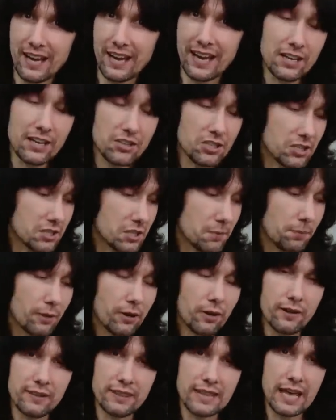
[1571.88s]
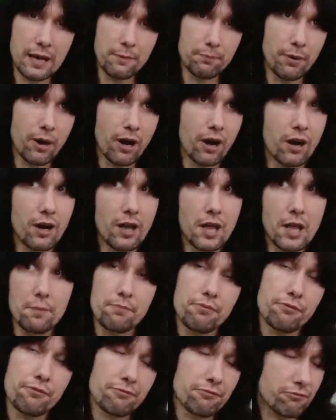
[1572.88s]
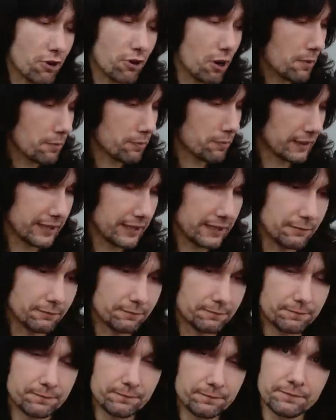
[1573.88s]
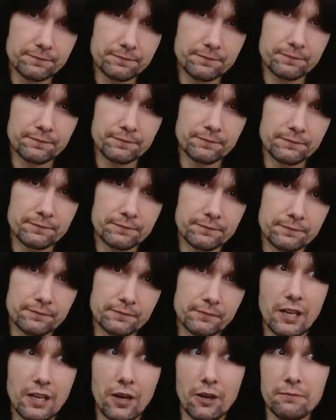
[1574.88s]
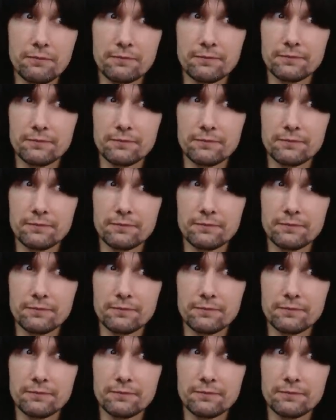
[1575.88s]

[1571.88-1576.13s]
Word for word: actually supplying that bar, probably, you know,